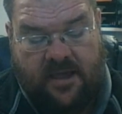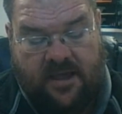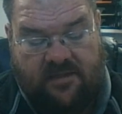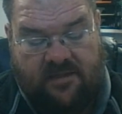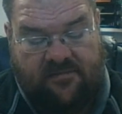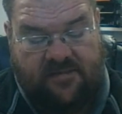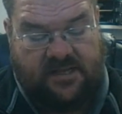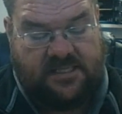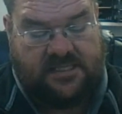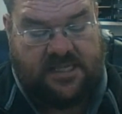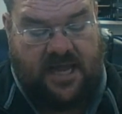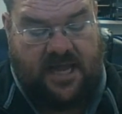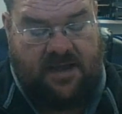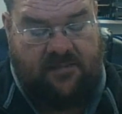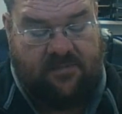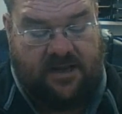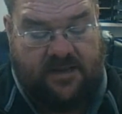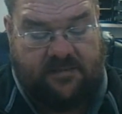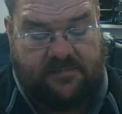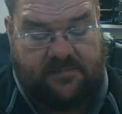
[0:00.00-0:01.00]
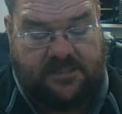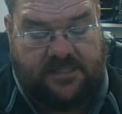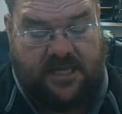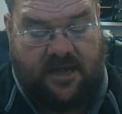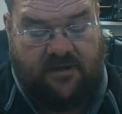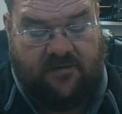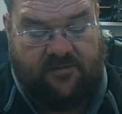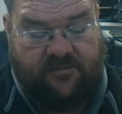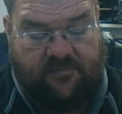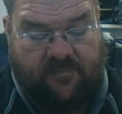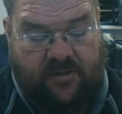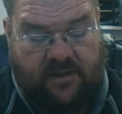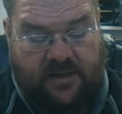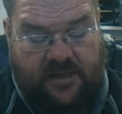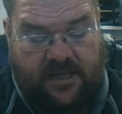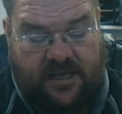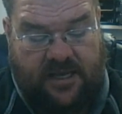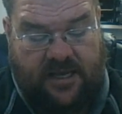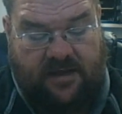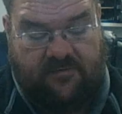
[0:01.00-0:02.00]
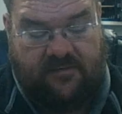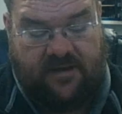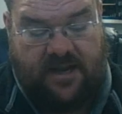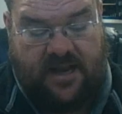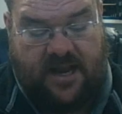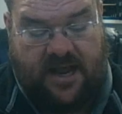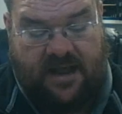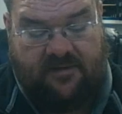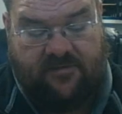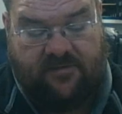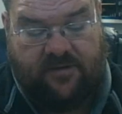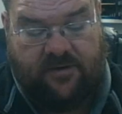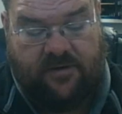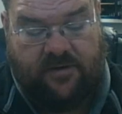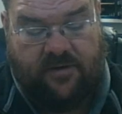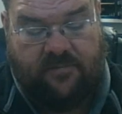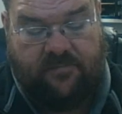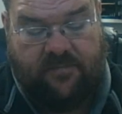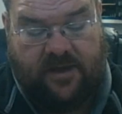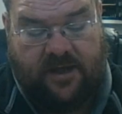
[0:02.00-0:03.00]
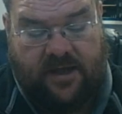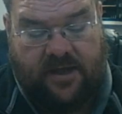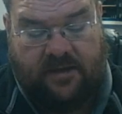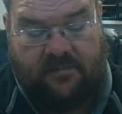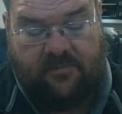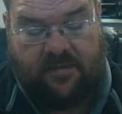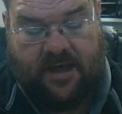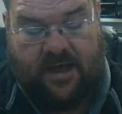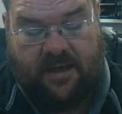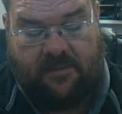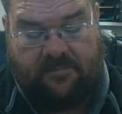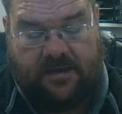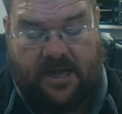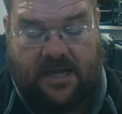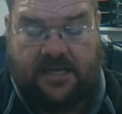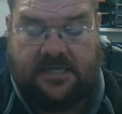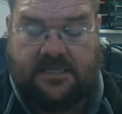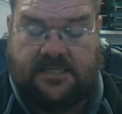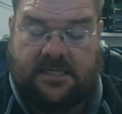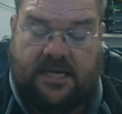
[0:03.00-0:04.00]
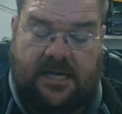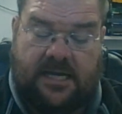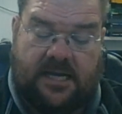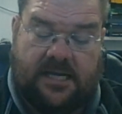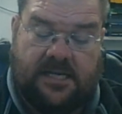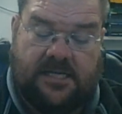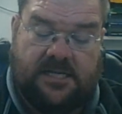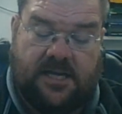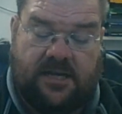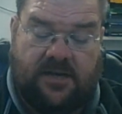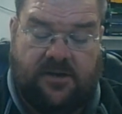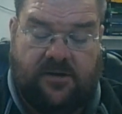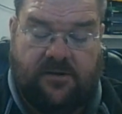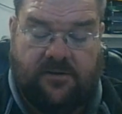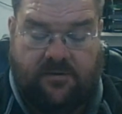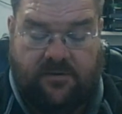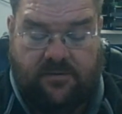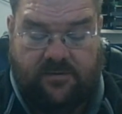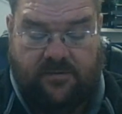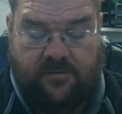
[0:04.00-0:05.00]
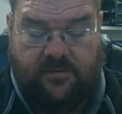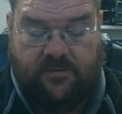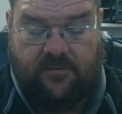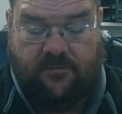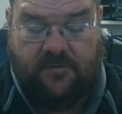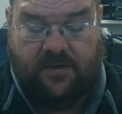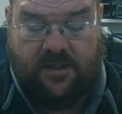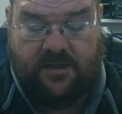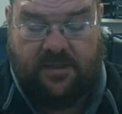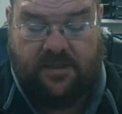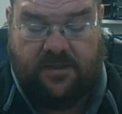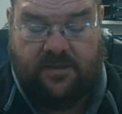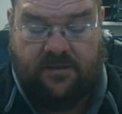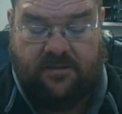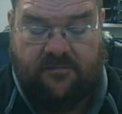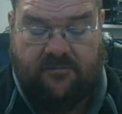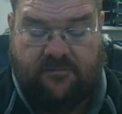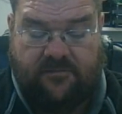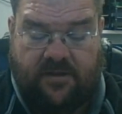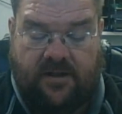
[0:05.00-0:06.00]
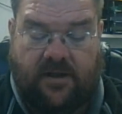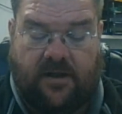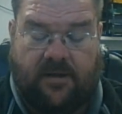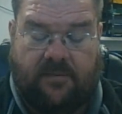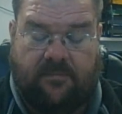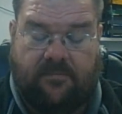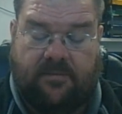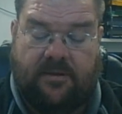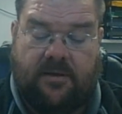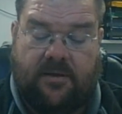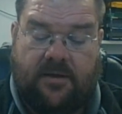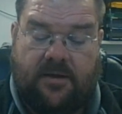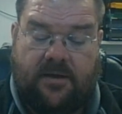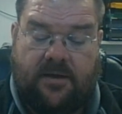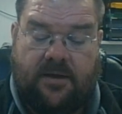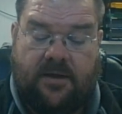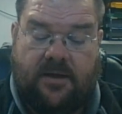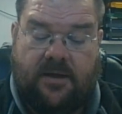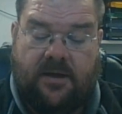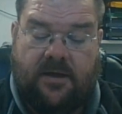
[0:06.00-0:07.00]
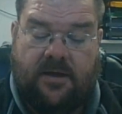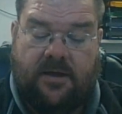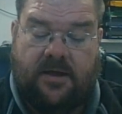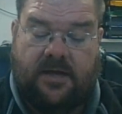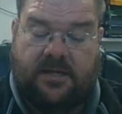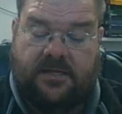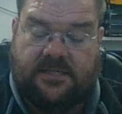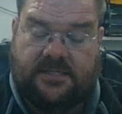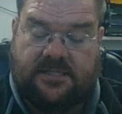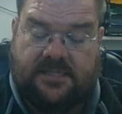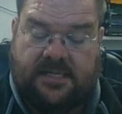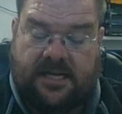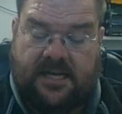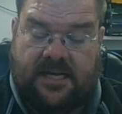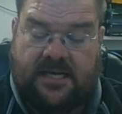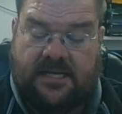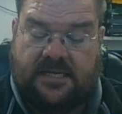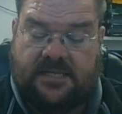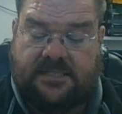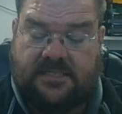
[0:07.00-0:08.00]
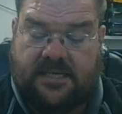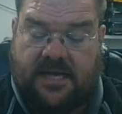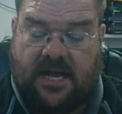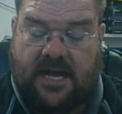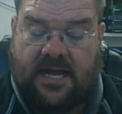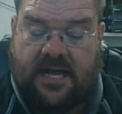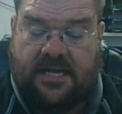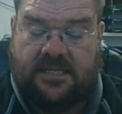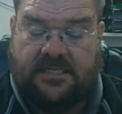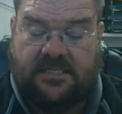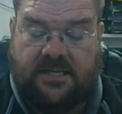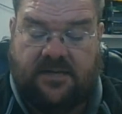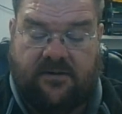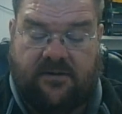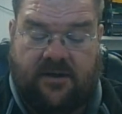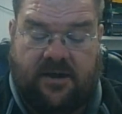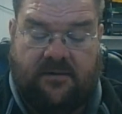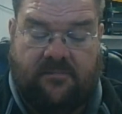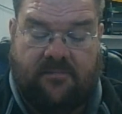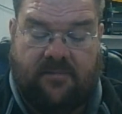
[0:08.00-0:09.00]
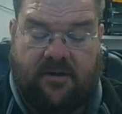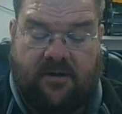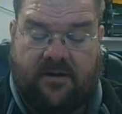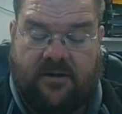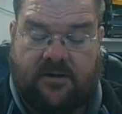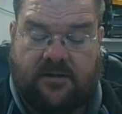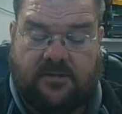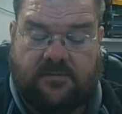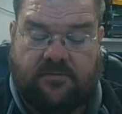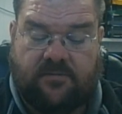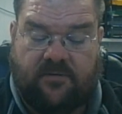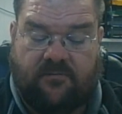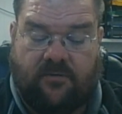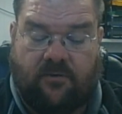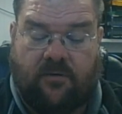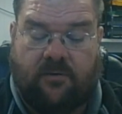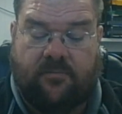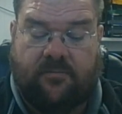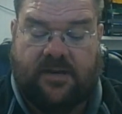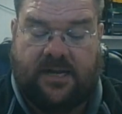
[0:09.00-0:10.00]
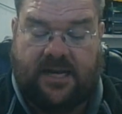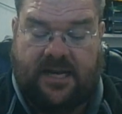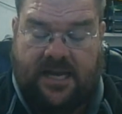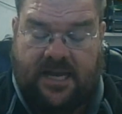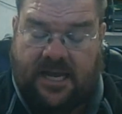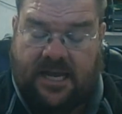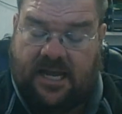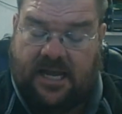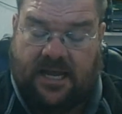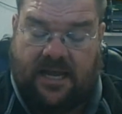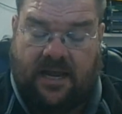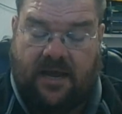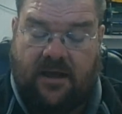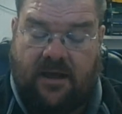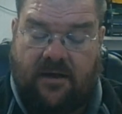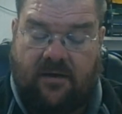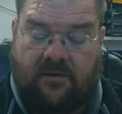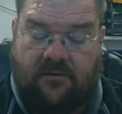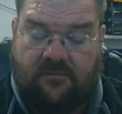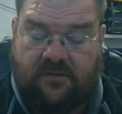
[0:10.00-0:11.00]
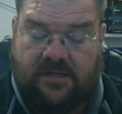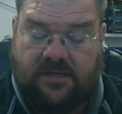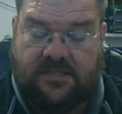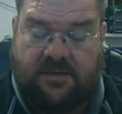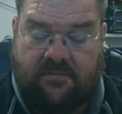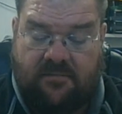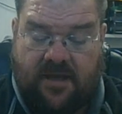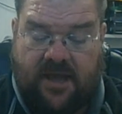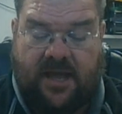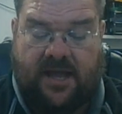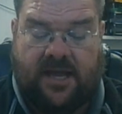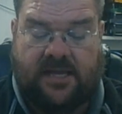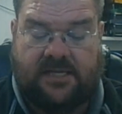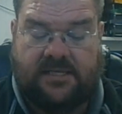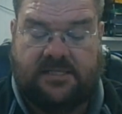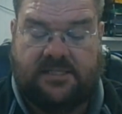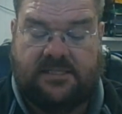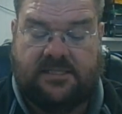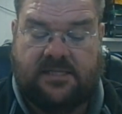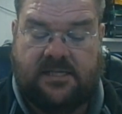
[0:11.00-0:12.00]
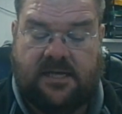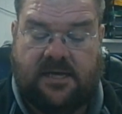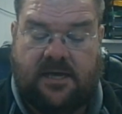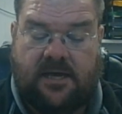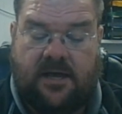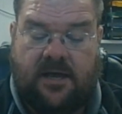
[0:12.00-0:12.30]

Even Simon himself believed, and after being baptized, he continued with Philip. And seeing signs and great miracles performed, he was amazed.